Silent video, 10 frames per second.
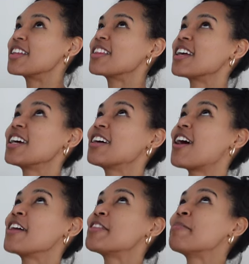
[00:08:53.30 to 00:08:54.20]
Thank
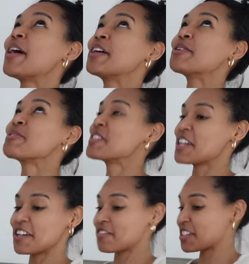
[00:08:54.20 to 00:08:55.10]
God the mango
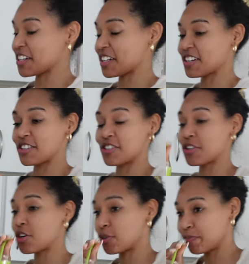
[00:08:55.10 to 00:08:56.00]
saves it, cause
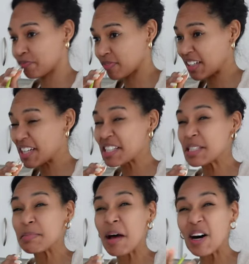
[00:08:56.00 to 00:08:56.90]
yo, it
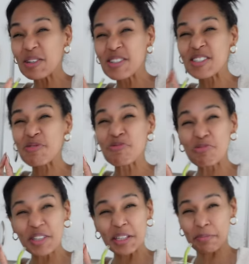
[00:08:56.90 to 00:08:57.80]
smells really